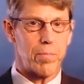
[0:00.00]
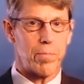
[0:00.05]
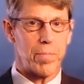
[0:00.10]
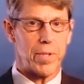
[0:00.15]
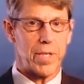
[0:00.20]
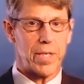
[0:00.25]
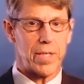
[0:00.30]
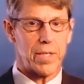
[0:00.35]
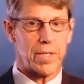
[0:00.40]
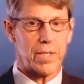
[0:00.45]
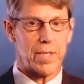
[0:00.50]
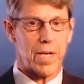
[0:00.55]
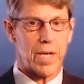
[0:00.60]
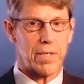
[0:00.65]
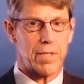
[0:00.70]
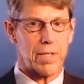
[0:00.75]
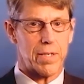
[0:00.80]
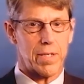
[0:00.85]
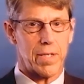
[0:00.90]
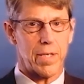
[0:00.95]
being
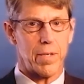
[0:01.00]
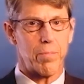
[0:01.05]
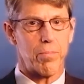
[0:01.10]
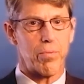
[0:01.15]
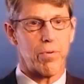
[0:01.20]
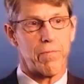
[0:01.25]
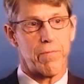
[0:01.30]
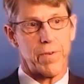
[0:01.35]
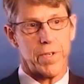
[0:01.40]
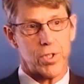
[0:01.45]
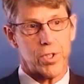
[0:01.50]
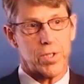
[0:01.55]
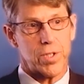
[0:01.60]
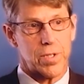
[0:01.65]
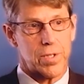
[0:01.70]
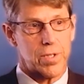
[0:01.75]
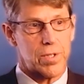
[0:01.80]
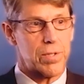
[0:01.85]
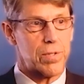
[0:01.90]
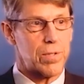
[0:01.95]
technically proficient
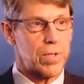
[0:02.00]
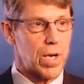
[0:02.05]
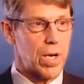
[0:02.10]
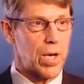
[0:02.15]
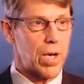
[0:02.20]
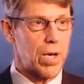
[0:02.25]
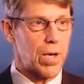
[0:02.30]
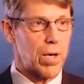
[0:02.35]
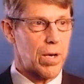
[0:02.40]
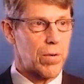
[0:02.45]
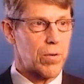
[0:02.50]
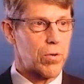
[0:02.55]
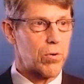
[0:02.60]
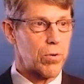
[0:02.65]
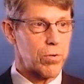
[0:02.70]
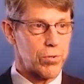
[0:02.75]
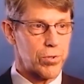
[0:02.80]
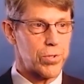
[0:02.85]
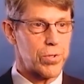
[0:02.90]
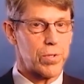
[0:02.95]
is
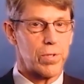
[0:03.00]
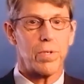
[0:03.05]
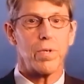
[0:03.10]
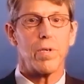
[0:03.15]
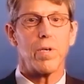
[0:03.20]
crucial,